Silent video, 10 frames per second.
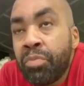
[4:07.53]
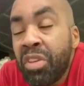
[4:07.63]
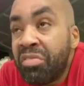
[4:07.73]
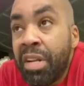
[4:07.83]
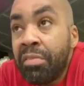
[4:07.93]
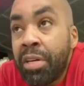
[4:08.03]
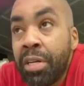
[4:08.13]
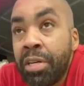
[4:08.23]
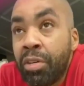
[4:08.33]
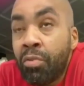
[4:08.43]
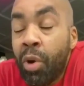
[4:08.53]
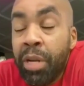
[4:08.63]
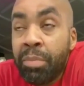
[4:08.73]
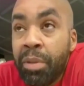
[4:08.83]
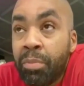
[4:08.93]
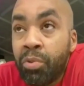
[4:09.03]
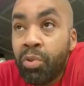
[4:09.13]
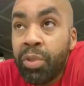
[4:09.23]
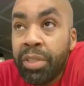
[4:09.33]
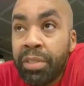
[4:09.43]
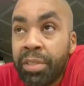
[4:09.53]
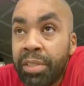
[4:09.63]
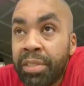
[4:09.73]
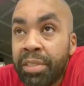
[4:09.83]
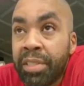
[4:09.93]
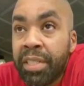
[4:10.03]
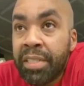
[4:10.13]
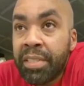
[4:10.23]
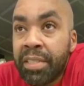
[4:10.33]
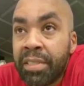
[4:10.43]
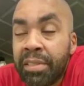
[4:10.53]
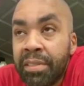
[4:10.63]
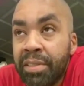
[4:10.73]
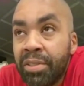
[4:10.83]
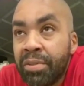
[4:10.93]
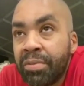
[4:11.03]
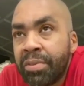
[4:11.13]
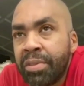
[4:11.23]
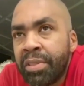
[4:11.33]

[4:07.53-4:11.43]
You've never heard of white people doing certain things, and, you know,